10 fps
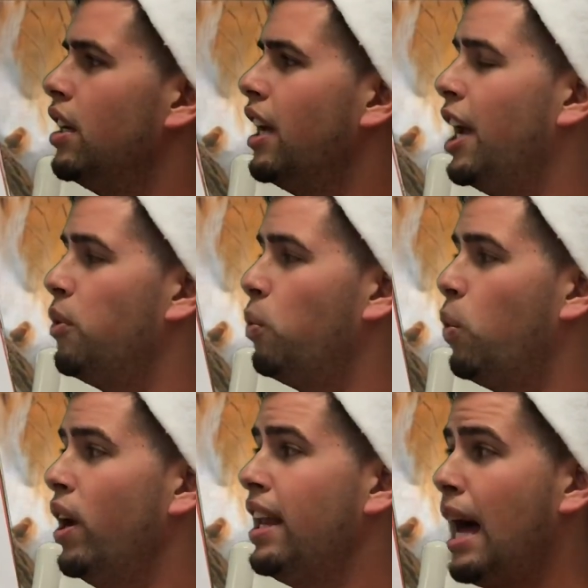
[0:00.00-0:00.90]
And
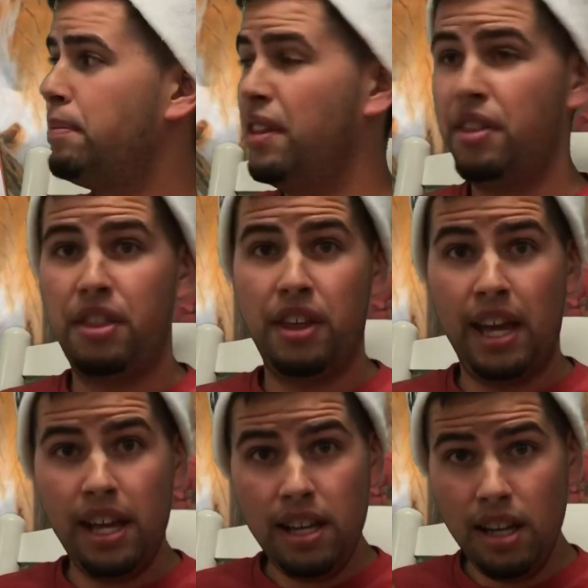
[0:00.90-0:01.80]
what happened
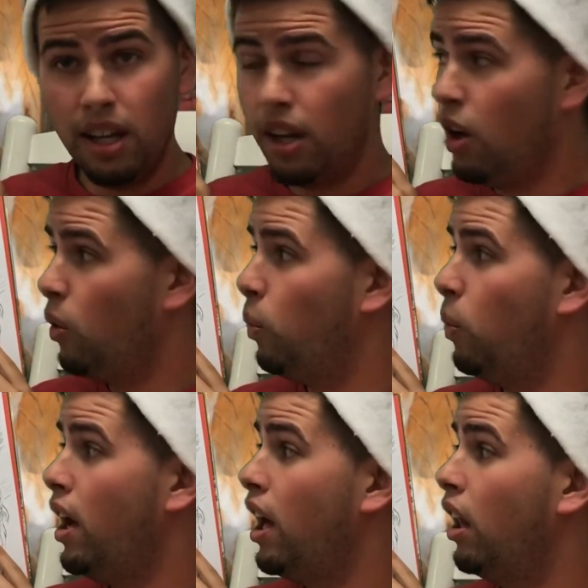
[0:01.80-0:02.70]
then?
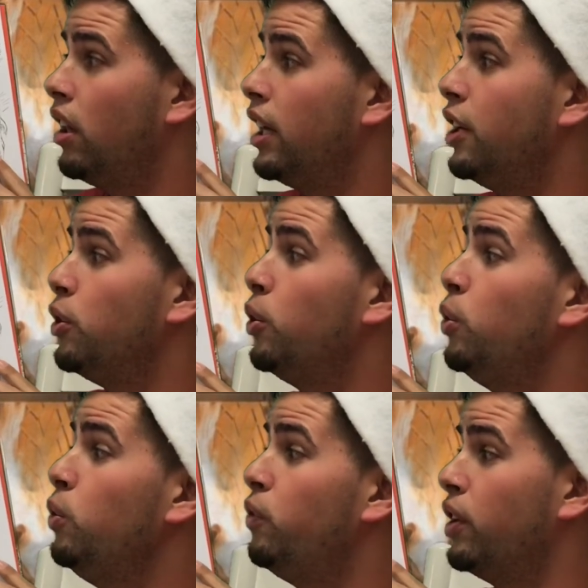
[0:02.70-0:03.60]
Well, in
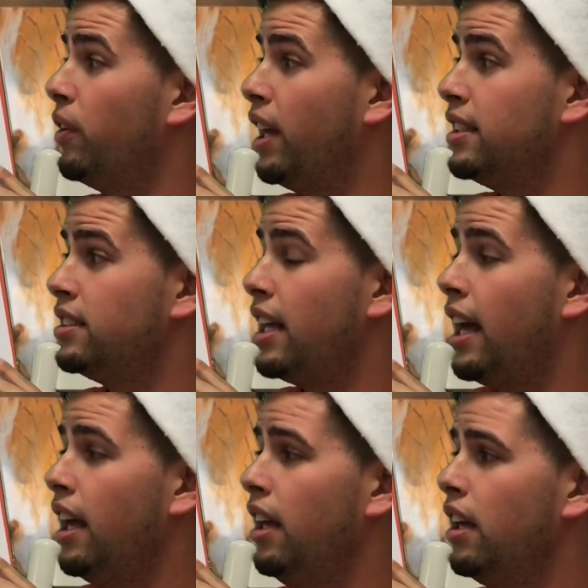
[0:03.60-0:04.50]
Whoville they
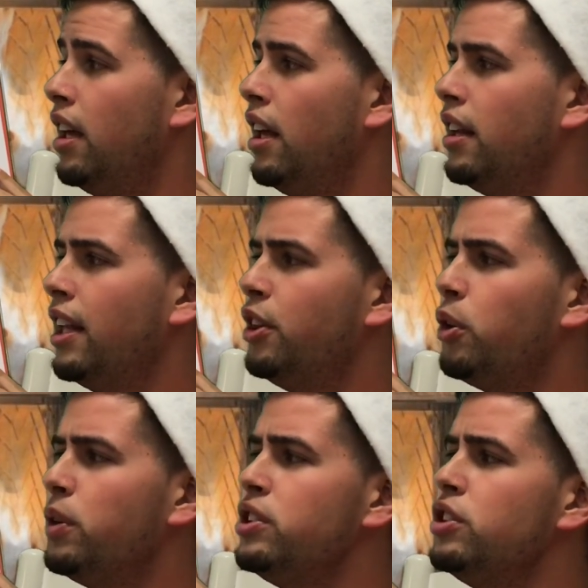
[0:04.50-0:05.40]
say that the
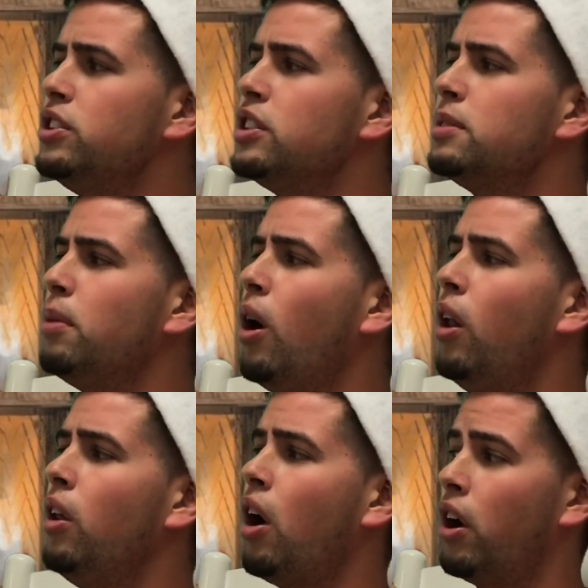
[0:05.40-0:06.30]
Grinch's
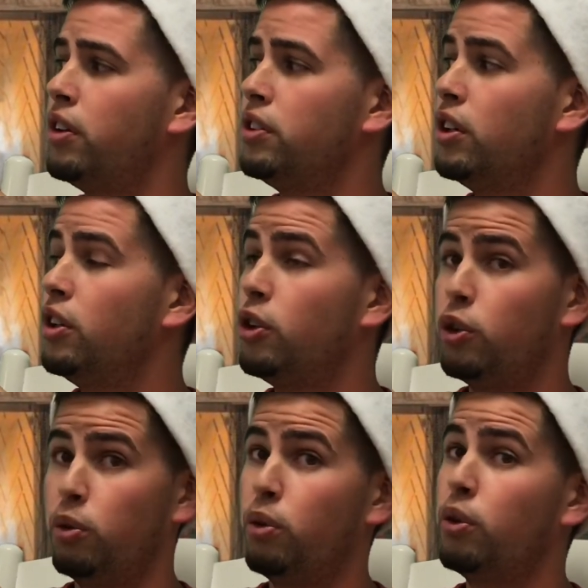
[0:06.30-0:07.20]
small heart
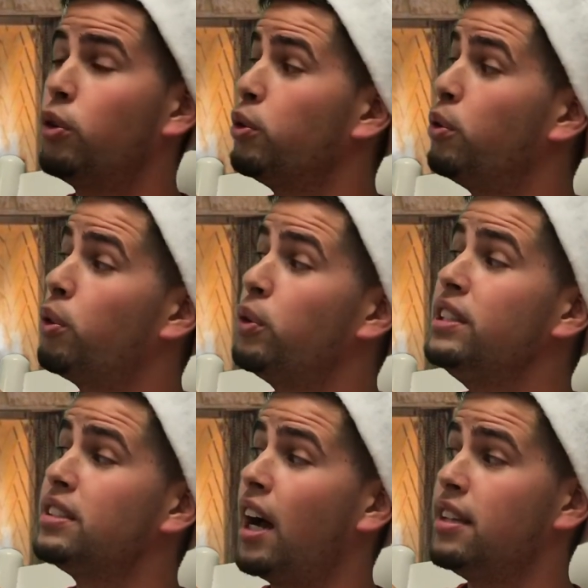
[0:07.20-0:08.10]
grew 3
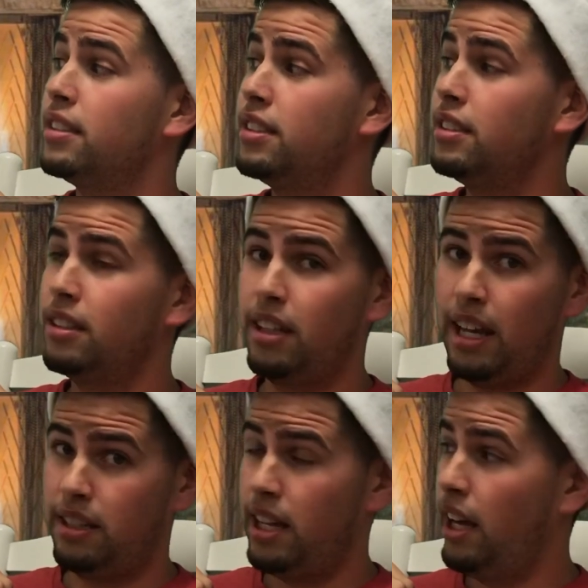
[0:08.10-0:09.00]
sizes
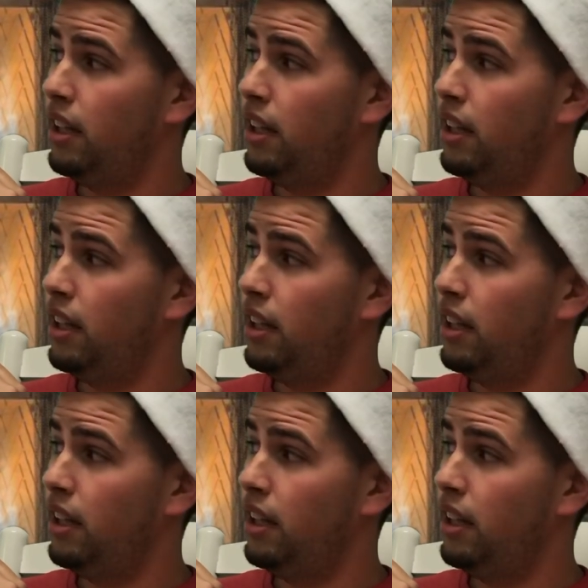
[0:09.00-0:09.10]
that day.